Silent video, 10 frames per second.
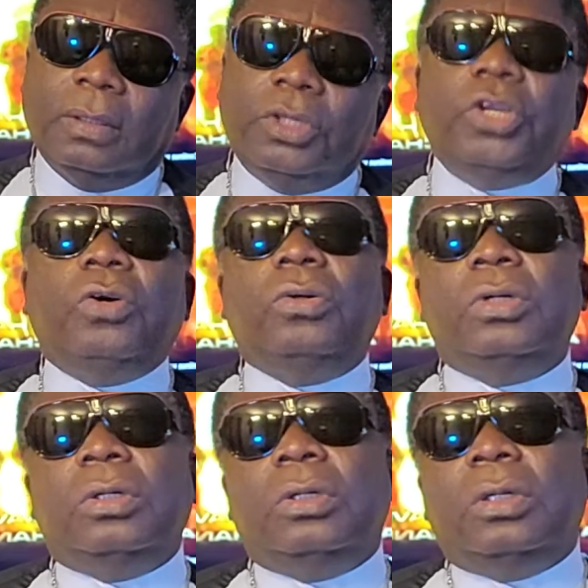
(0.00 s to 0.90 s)
You know?
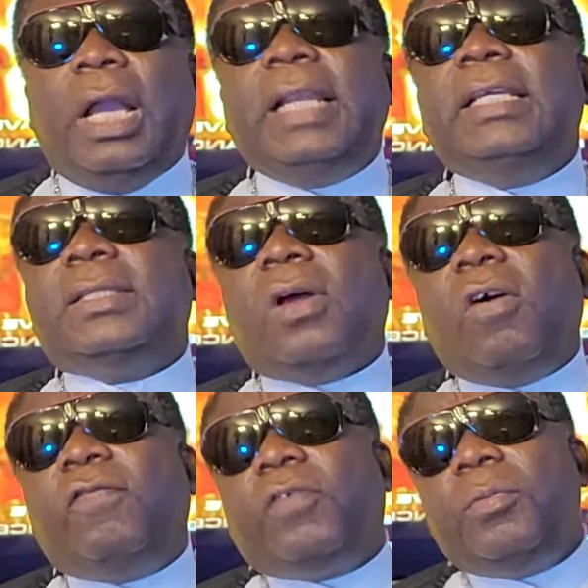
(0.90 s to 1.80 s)
And it's
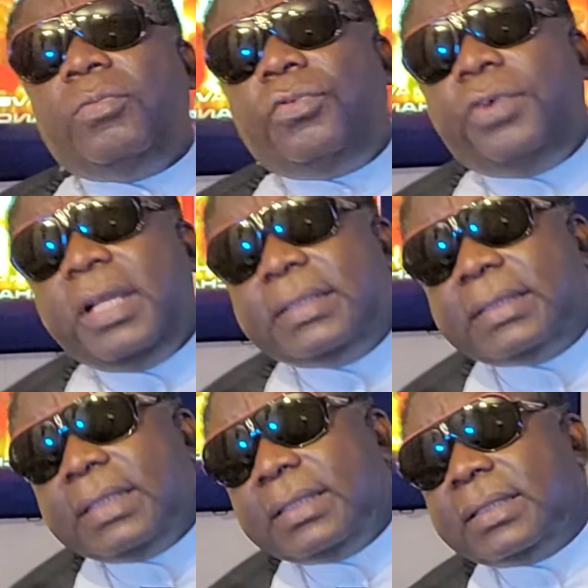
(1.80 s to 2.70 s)
all from
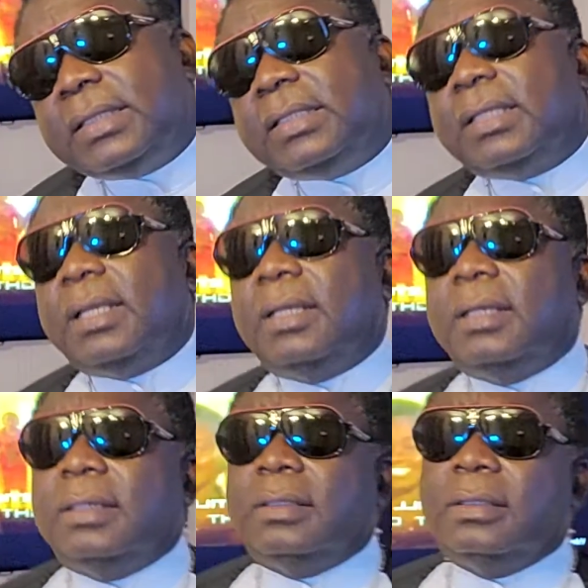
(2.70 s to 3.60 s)
races.
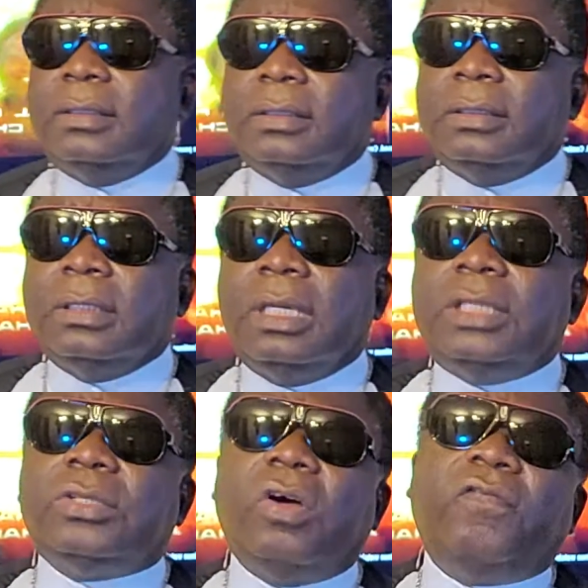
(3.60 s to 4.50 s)

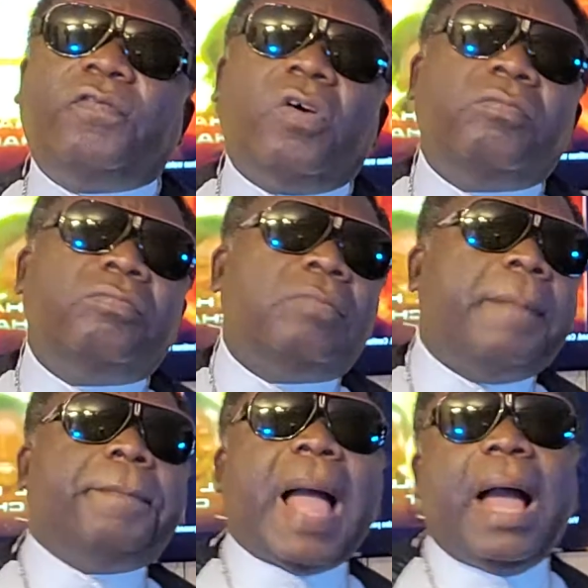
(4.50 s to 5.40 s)
It's all
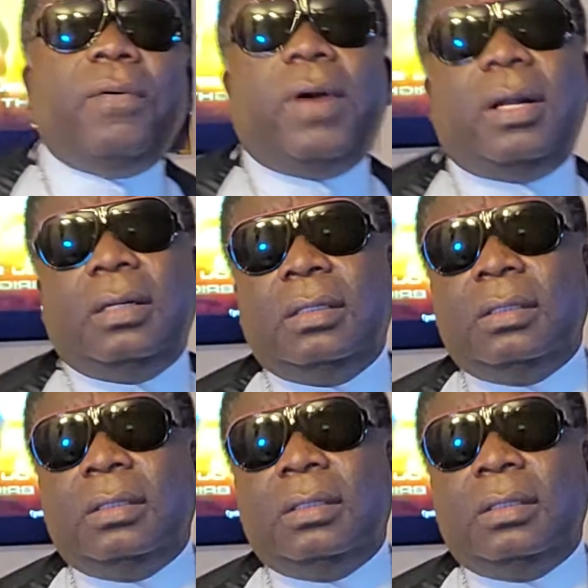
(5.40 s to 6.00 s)
from power.